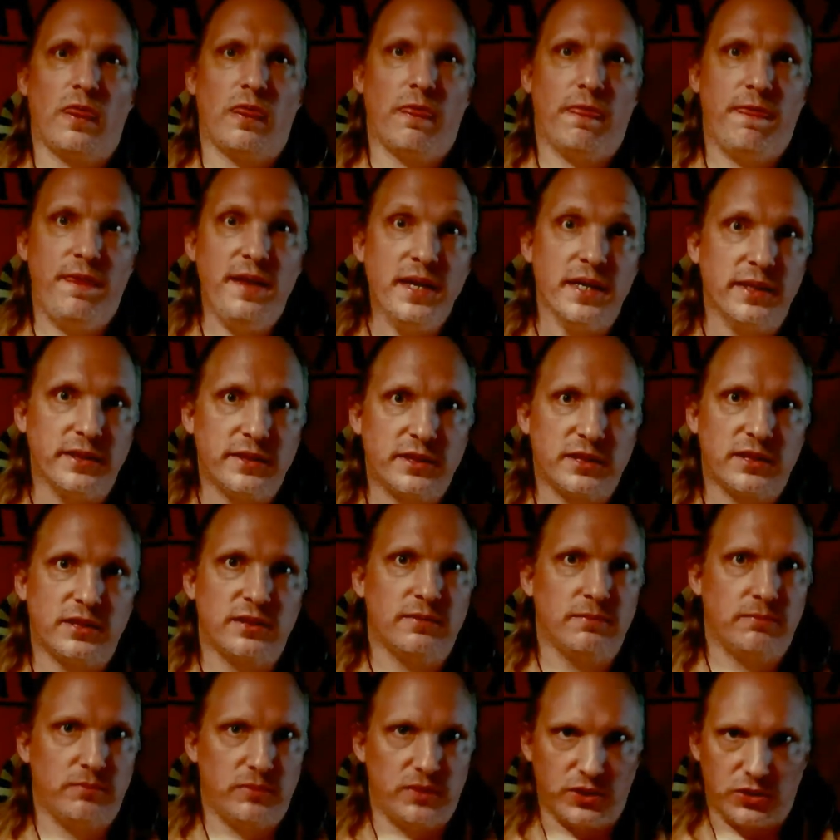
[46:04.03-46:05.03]

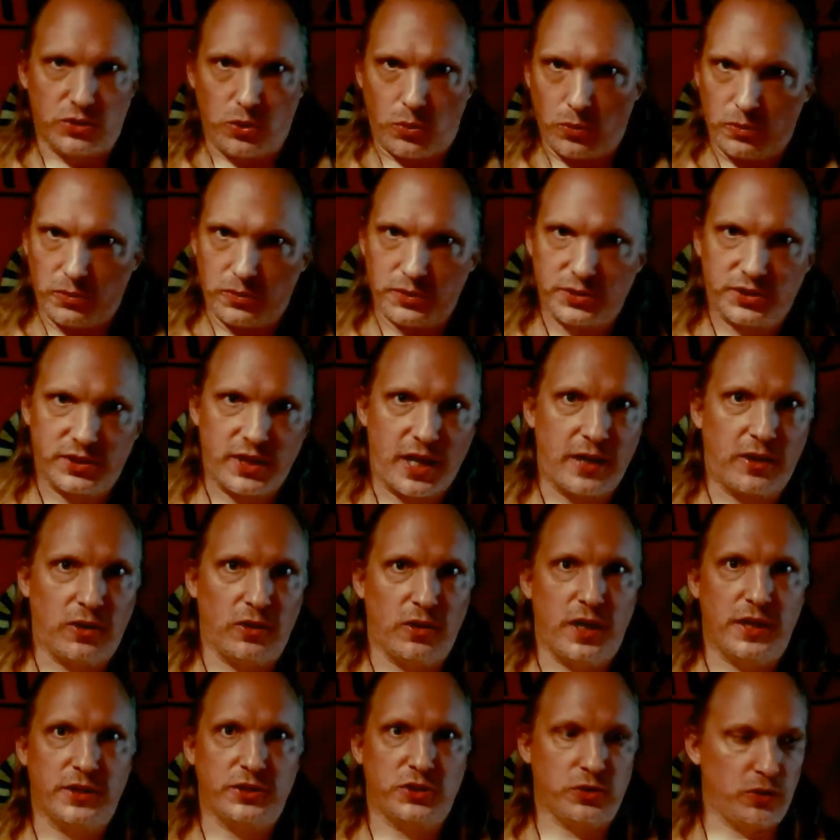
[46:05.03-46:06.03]
This whole
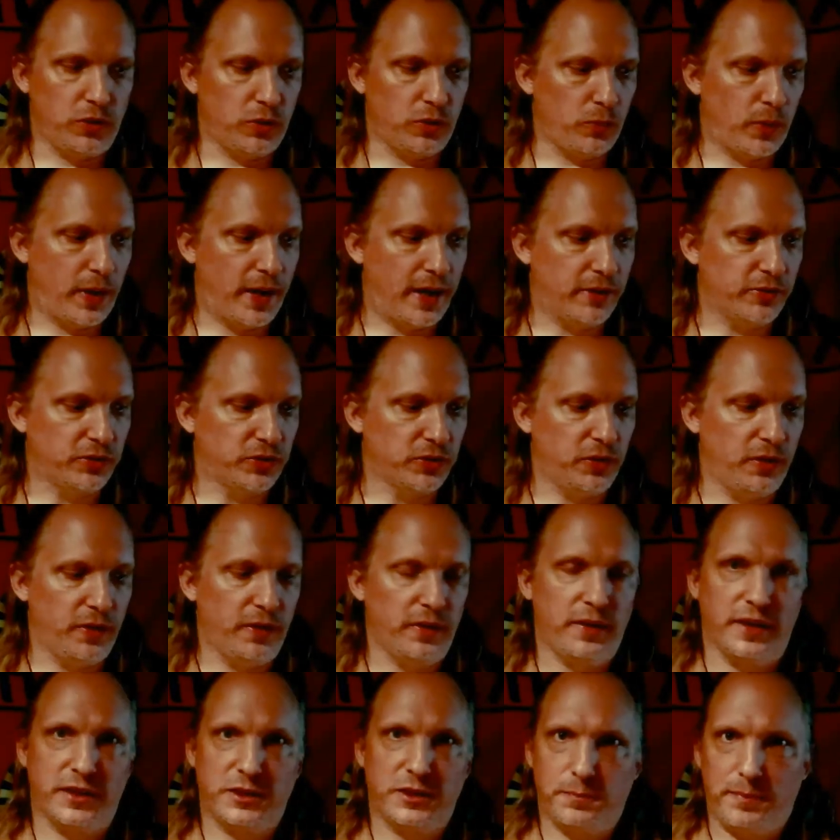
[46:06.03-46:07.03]
psychological arousal,
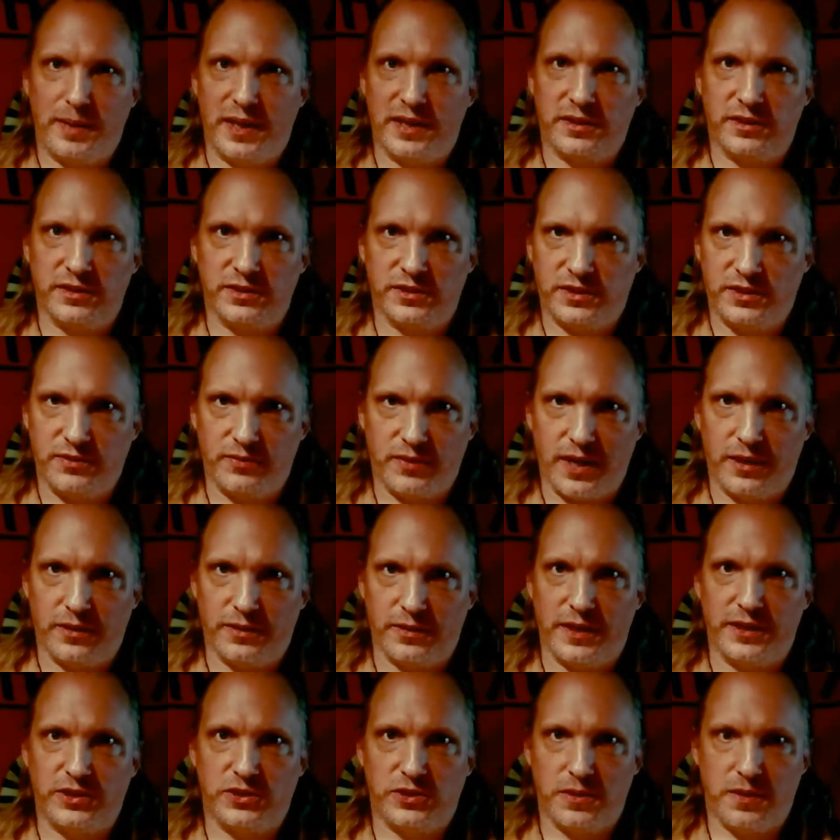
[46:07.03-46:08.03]
expectancy
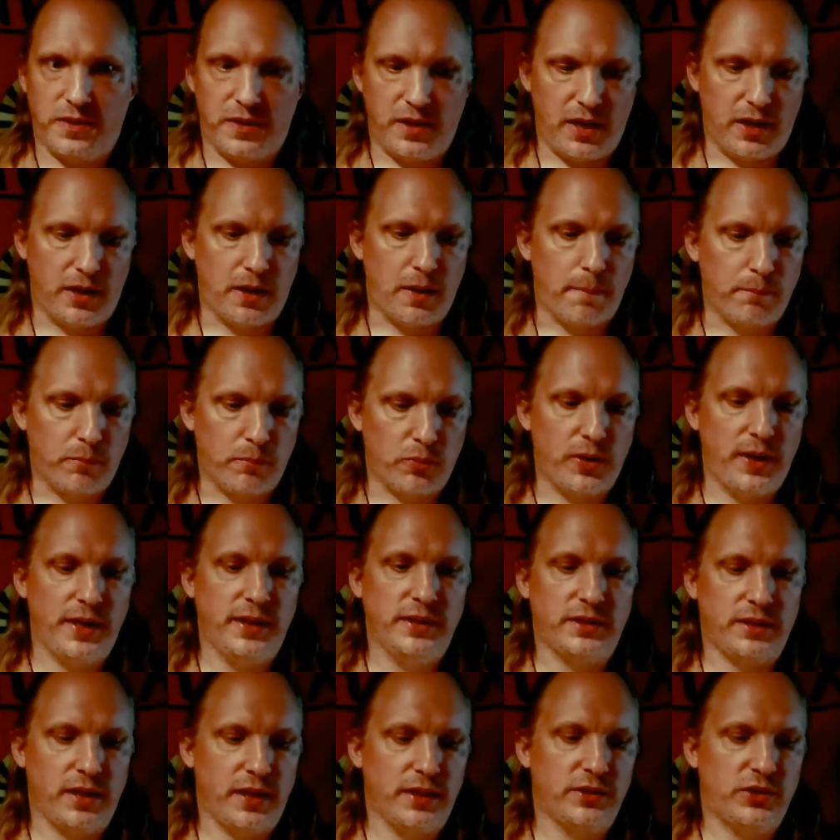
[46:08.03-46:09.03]
violation thing
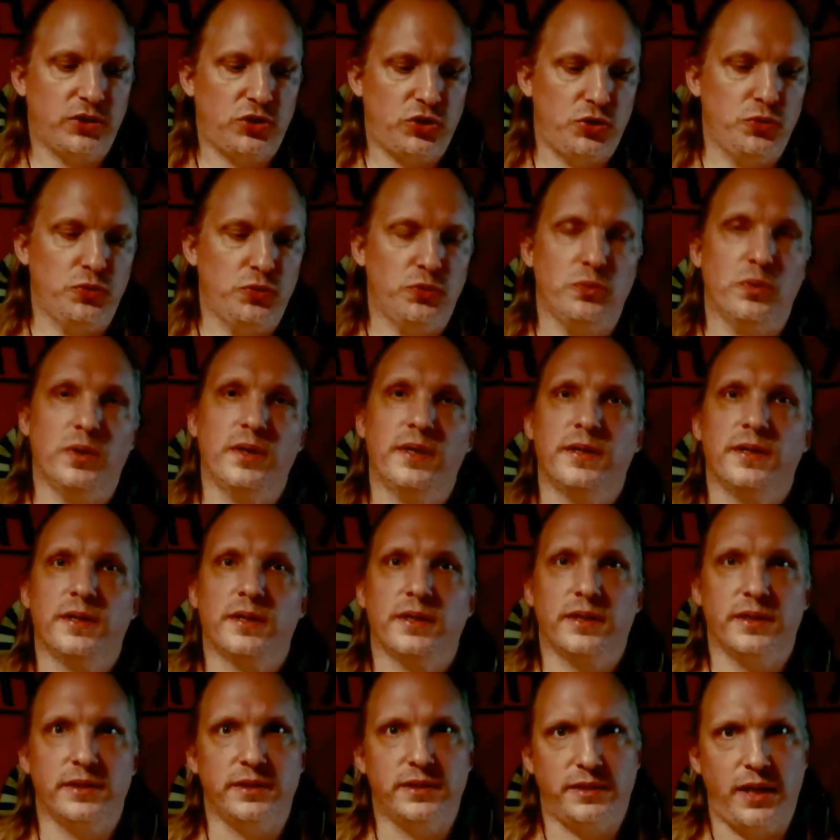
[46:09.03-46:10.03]
brings us to
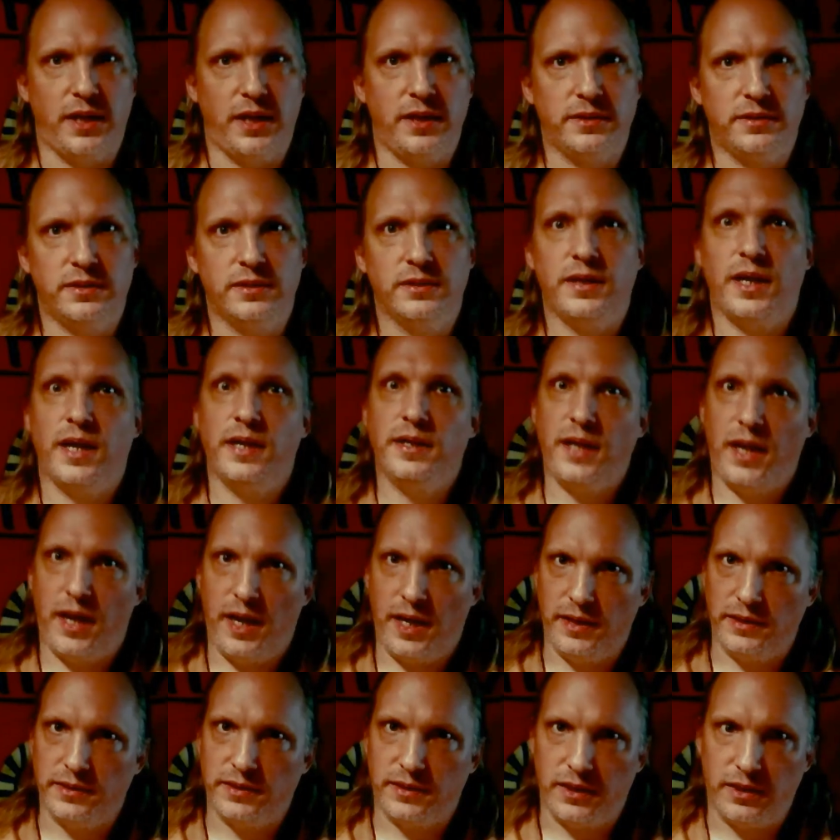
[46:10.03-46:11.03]
consent and
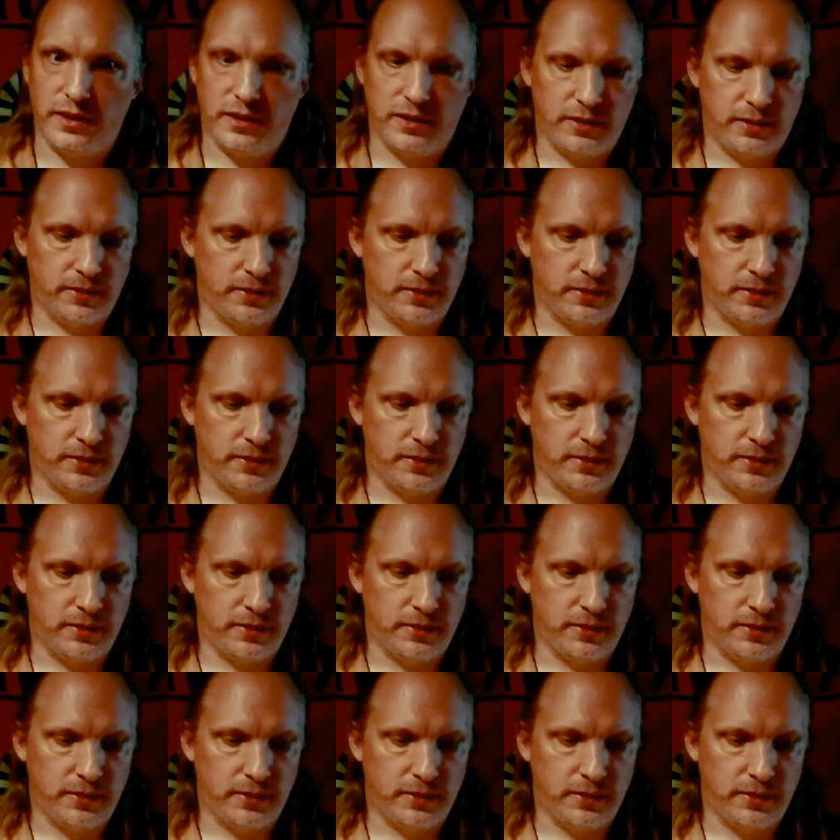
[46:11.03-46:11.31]
hazing.